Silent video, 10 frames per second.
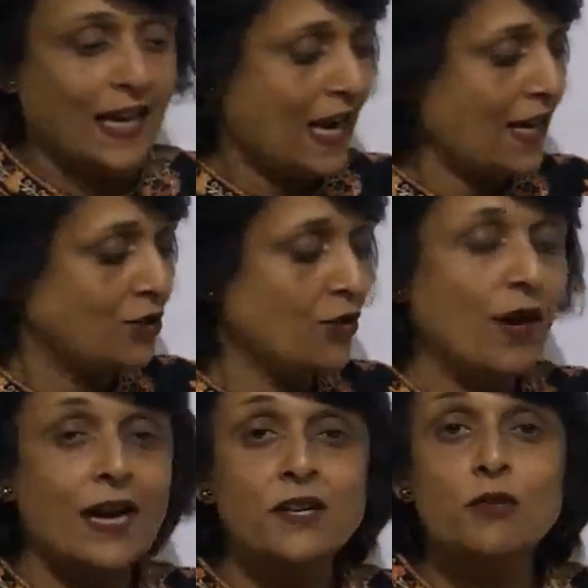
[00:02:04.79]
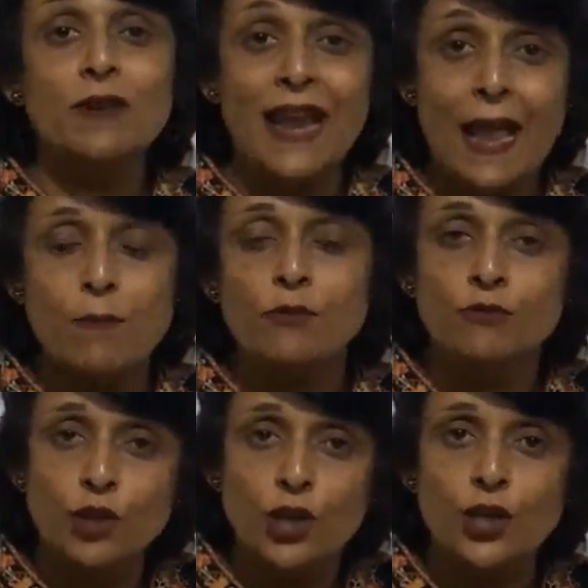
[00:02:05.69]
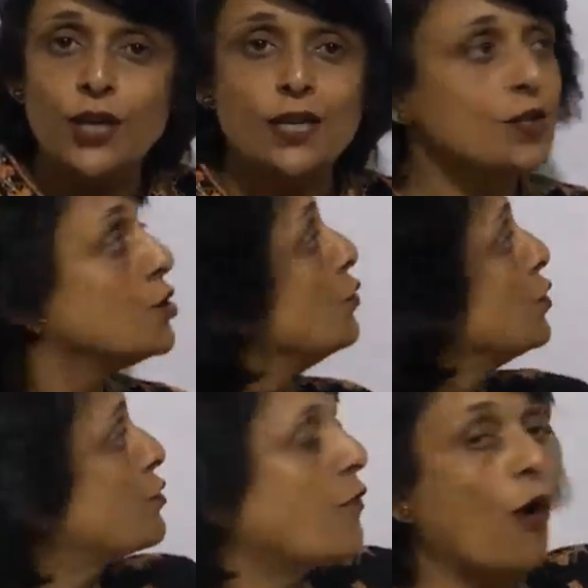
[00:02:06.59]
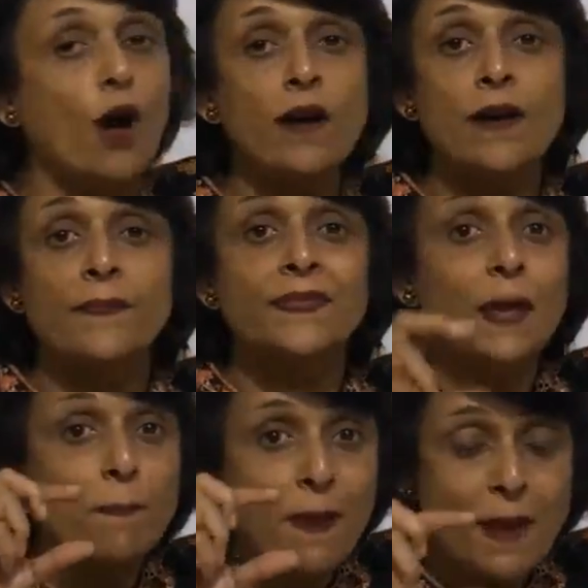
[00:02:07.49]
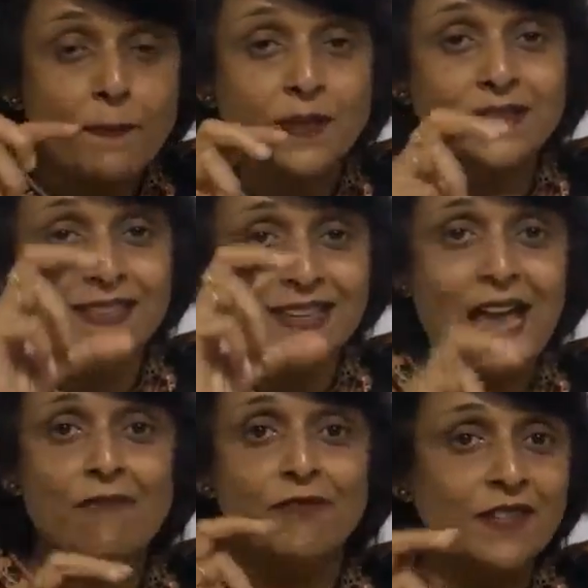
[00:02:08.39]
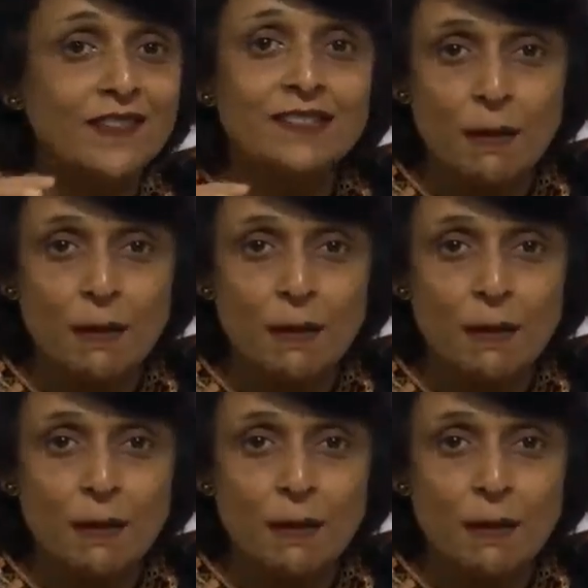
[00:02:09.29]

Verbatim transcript: Electrocardiogram word is used for the paper, the graphical